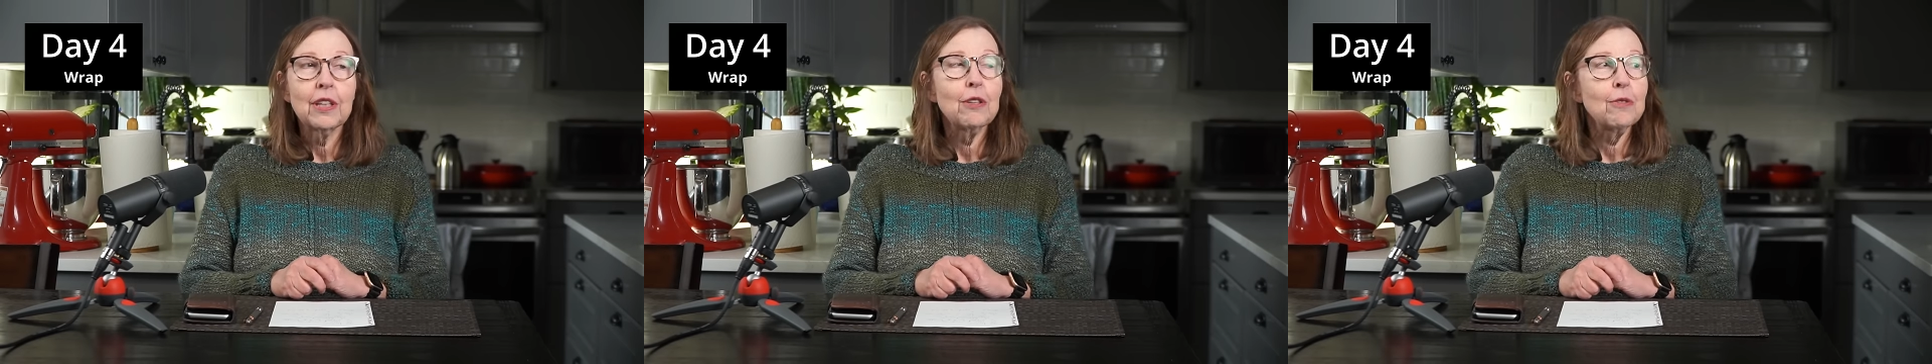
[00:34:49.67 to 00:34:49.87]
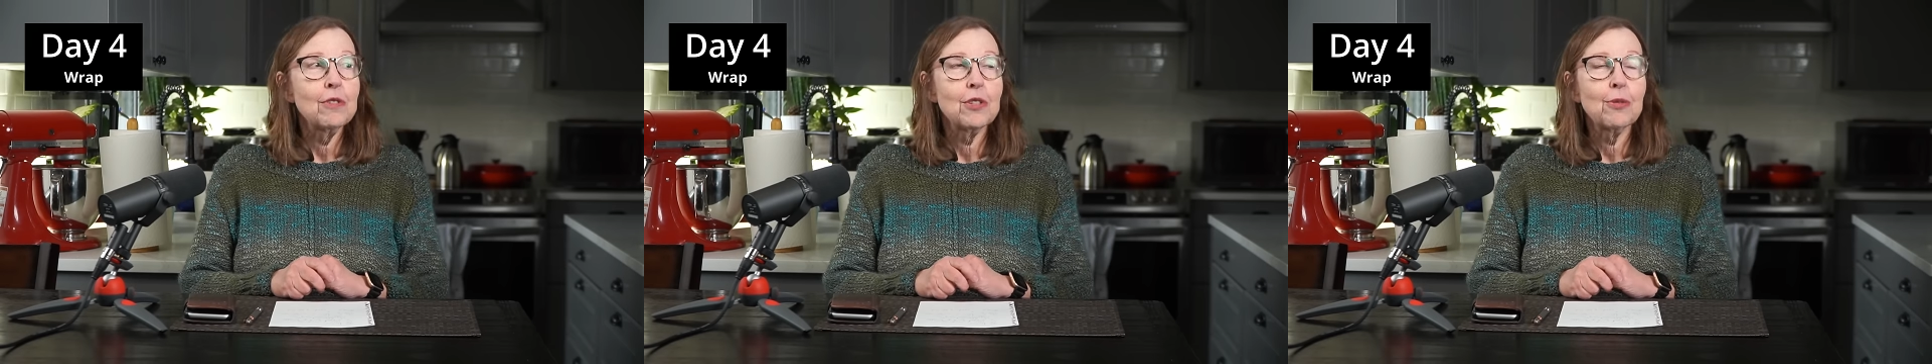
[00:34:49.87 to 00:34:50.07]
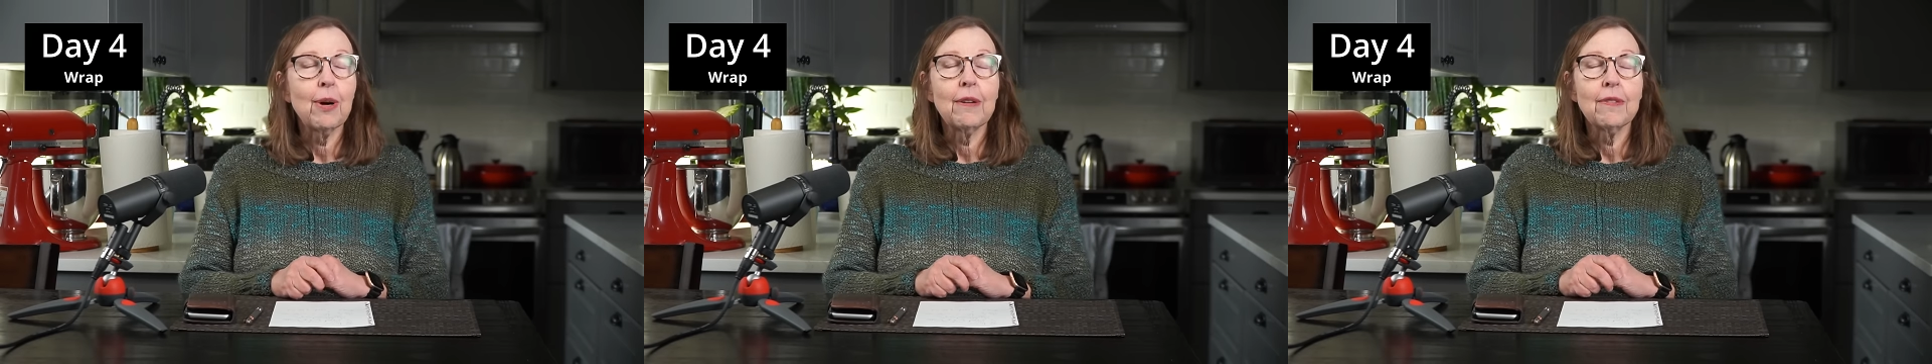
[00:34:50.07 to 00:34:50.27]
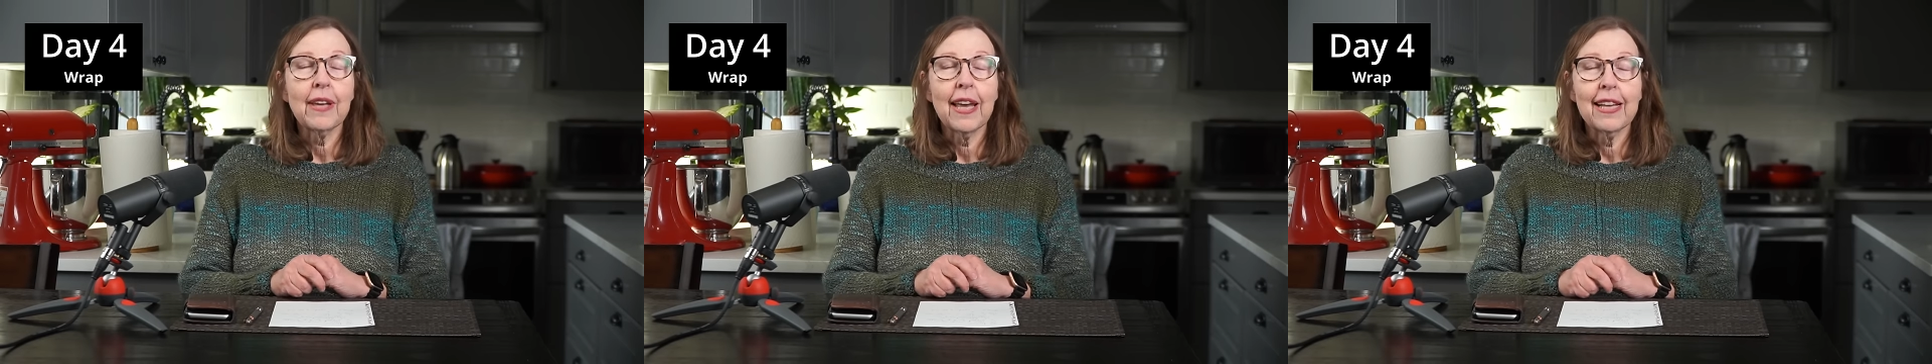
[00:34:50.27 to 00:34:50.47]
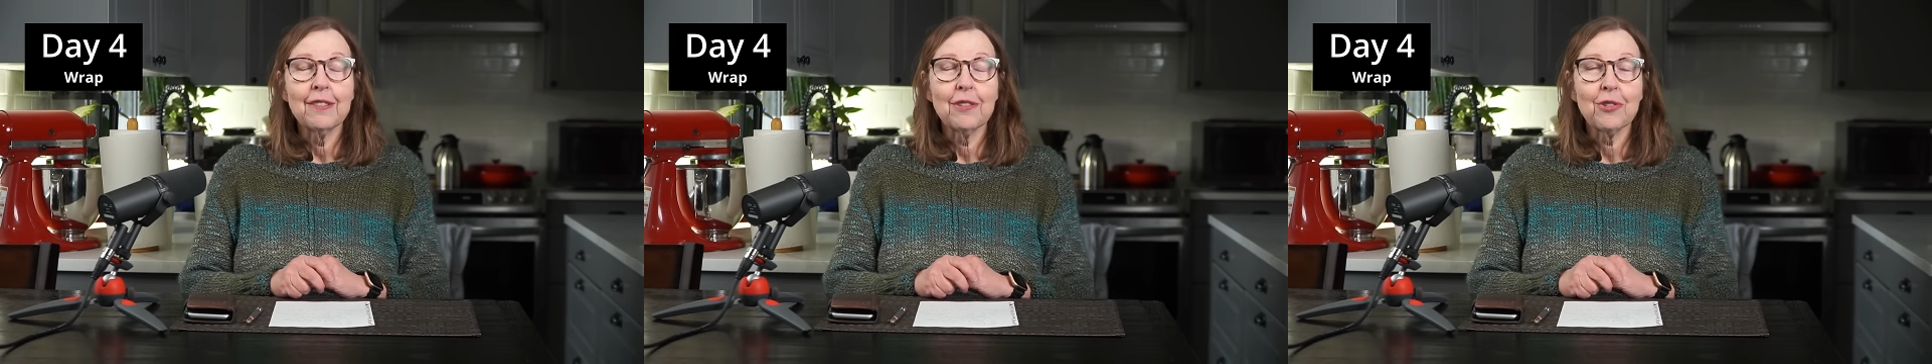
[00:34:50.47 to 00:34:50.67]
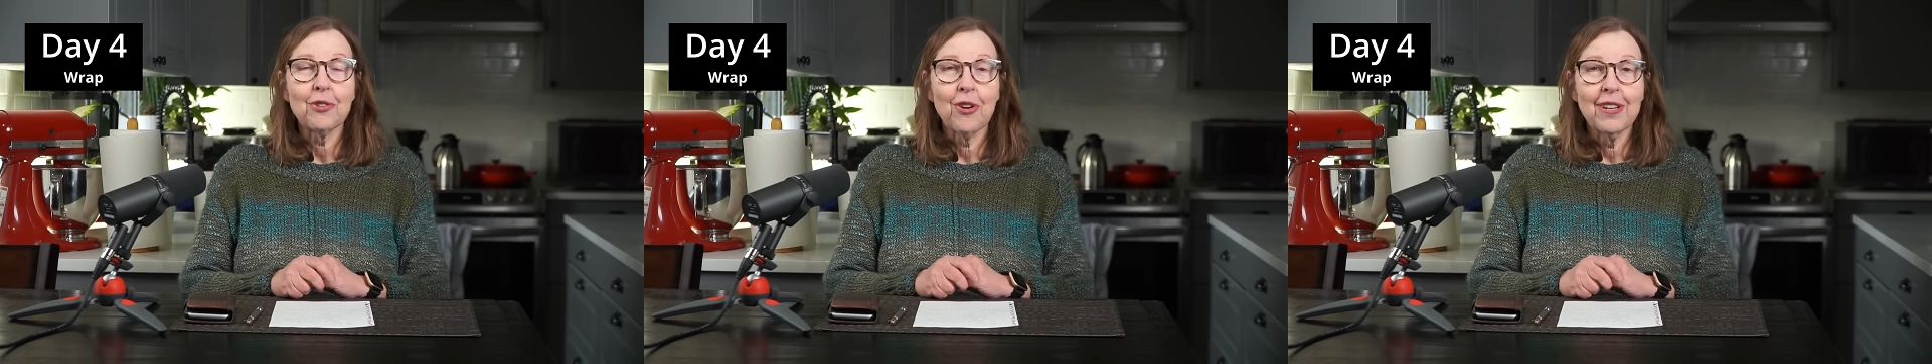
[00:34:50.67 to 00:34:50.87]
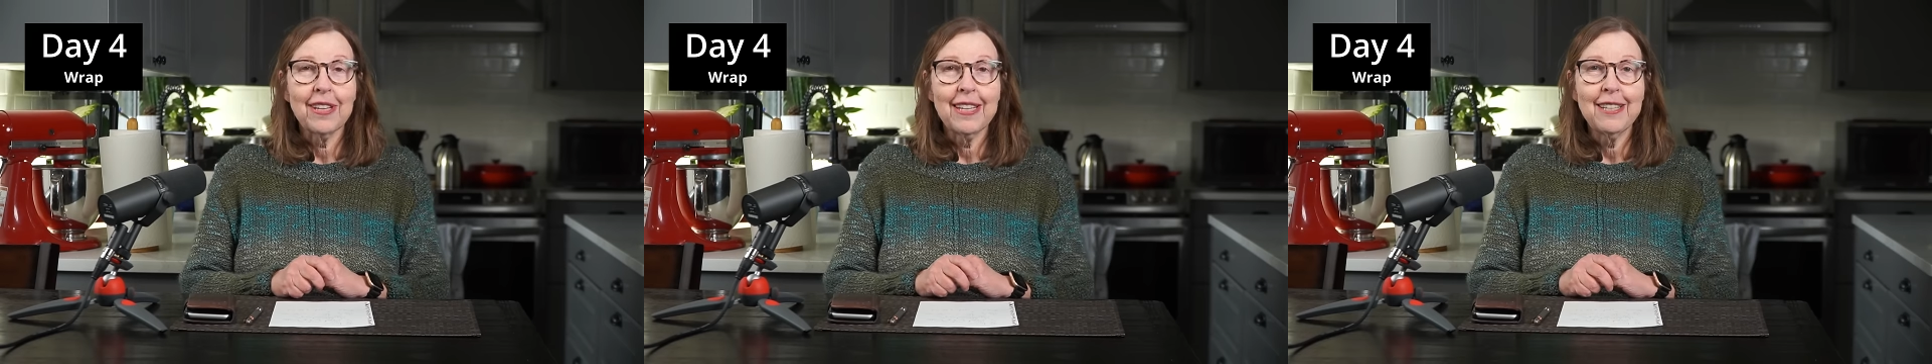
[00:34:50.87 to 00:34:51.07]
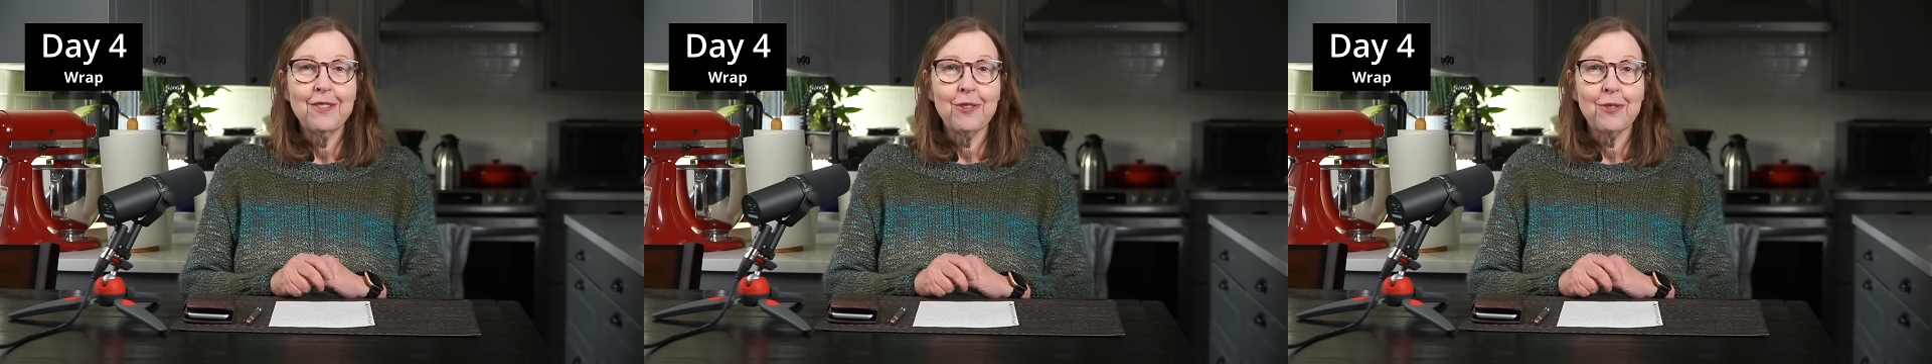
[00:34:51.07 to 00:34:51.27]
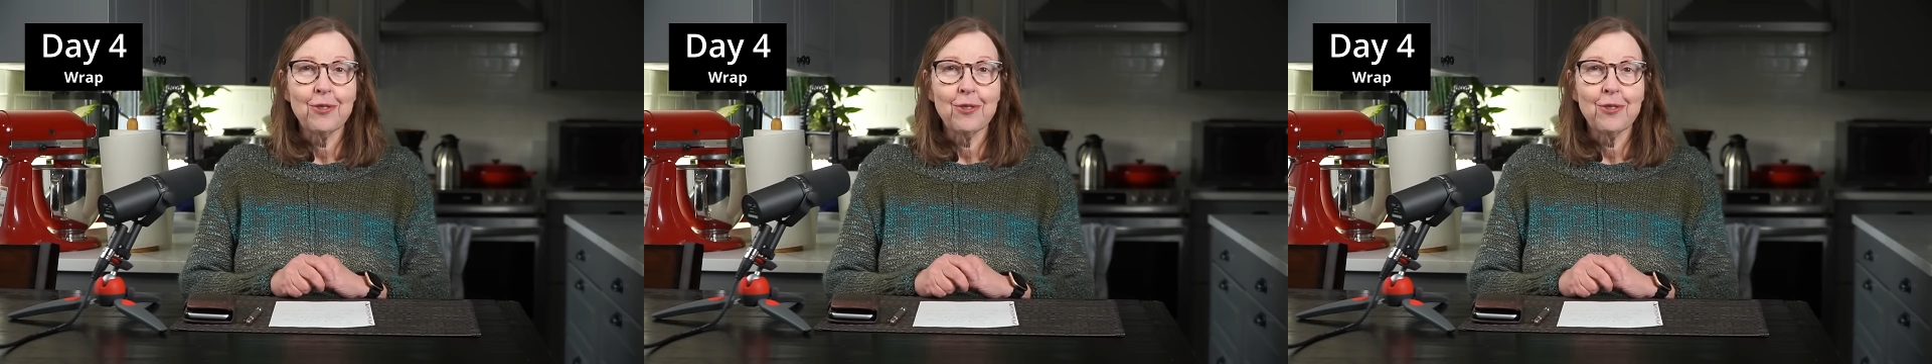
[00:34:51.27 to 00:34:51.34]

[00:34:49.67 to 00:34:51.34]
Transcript: used 12 cans sardines.